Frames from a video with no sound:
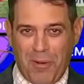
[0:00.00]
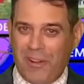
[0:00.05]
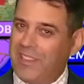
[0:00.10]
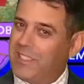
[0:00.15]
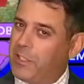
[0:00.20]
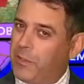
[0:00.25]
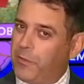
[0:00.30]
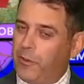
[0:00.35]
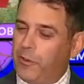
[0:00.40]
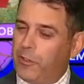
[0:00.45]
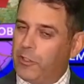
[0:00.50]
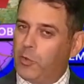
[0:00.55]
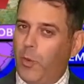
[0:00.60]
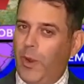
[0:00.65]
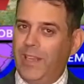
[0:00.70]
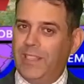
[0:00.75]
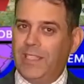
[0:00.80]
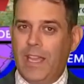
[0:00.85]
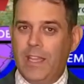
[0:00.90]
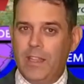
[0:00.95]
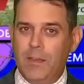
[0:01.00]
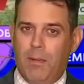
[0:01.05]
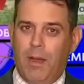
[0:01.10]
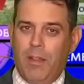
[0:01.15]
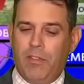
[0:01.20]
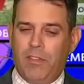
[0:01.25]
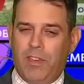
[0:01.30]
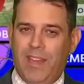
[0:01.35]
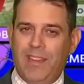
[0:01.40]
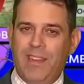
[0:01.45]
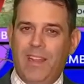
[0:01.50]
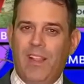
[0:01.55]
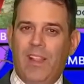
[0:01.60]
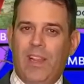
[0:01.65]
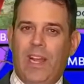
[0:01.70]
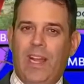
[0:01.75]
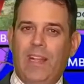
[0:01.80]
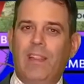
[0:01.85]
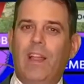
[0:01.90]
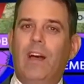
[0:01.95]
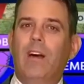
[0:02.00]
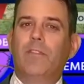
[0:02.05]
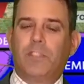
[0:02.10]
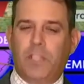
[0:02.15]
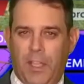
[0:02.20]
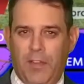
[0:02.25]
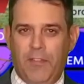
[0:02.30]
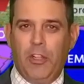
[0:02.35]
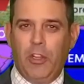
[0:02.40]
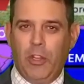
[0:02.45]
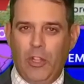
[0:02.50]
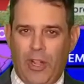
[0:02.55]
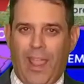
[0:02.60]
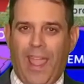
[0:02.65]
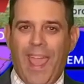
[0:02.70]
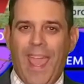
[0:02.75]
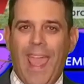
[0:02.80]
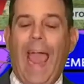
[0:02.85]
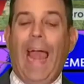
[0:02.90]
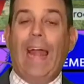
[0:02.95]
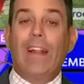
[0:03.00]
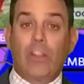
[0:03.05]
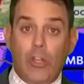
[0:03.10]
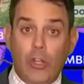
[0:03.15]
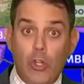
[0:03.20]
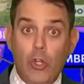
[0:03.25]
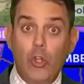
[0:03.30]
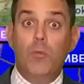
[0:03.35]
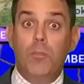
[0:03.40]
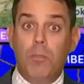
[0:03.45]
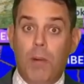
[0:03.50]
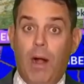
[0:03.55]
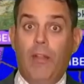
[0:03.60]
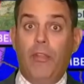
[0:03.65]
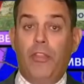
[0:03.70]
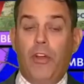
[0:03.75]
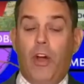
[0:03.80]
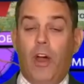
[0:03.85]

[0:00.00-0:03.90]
It is the first weekday of the month. Danielle and I love to give you a look at the new month on